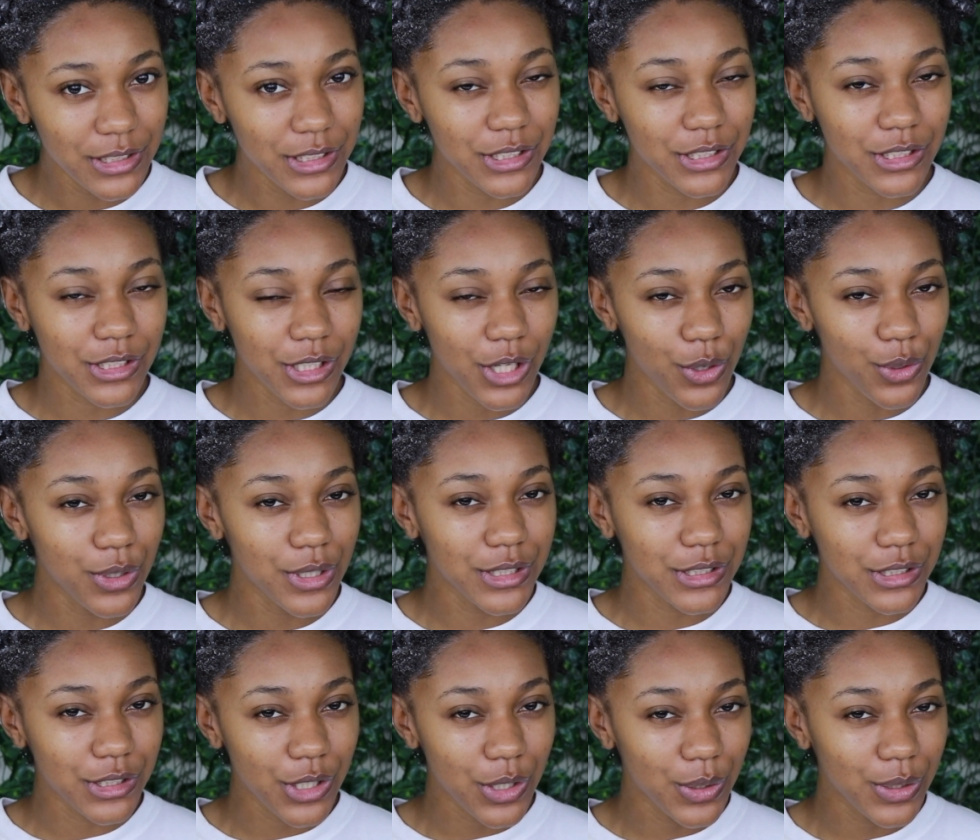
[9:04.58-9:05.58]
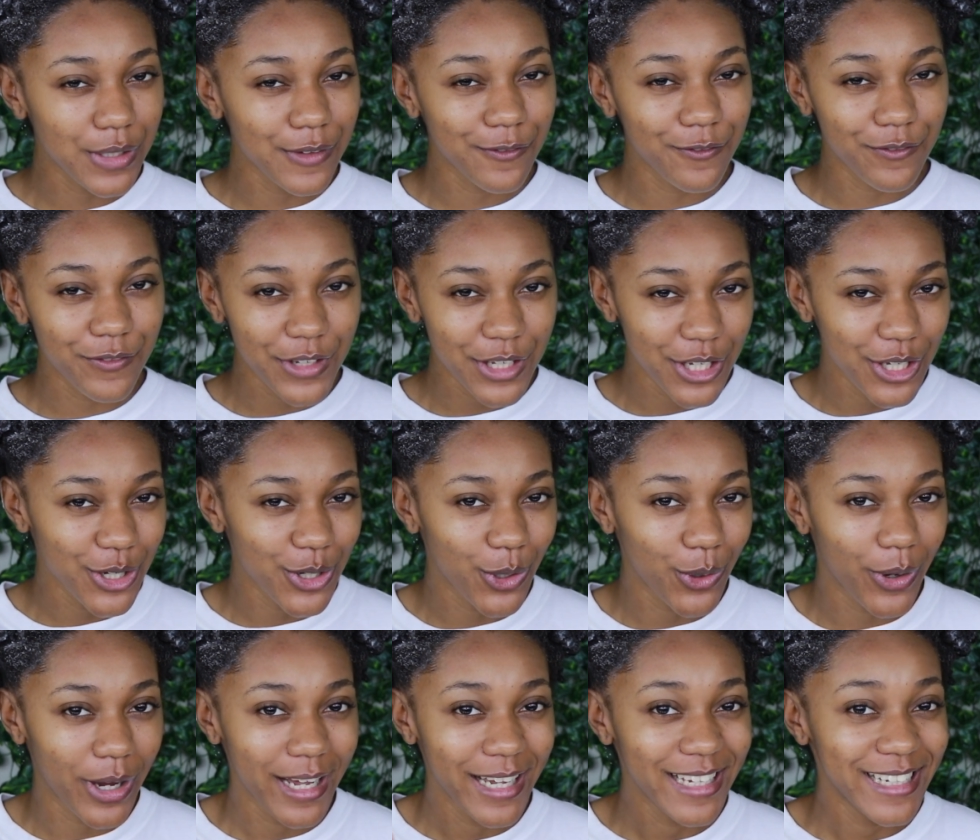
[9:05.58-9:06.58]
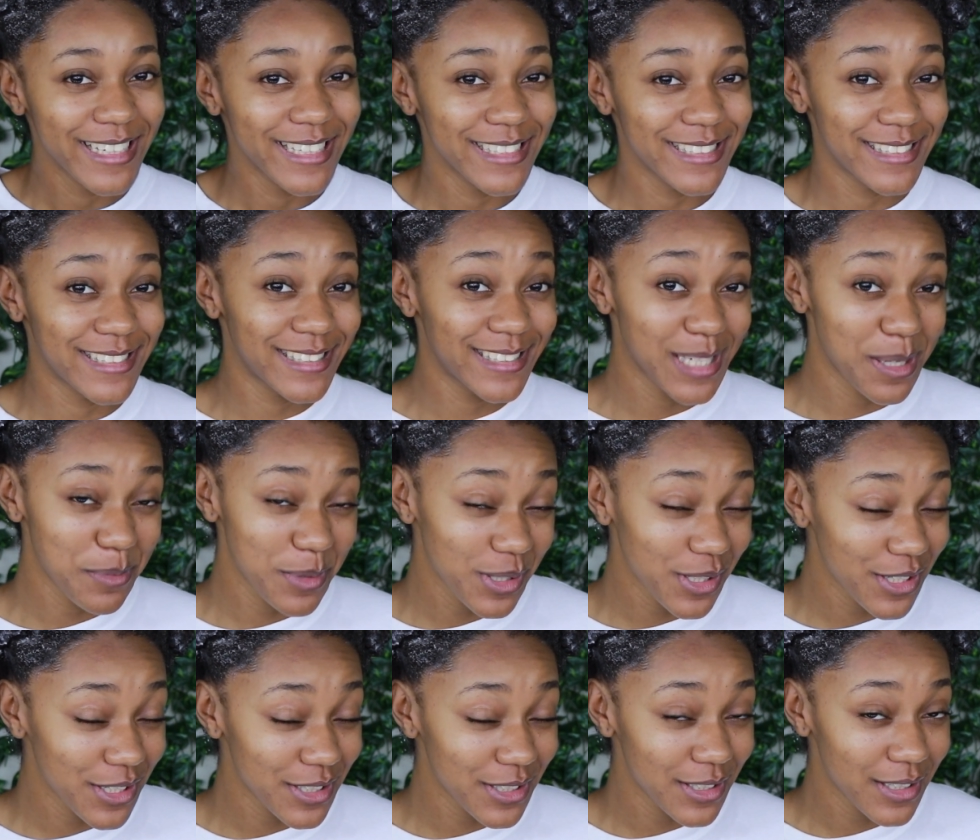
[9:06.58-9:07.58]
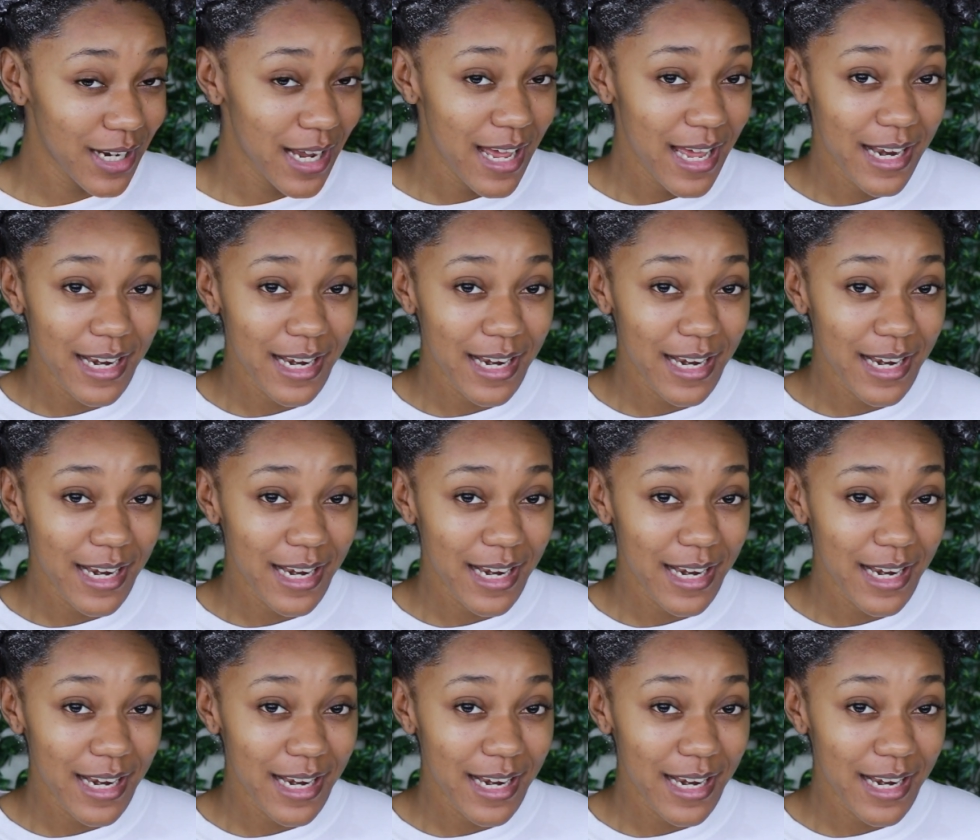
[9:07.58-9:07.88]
to slowly feel similar.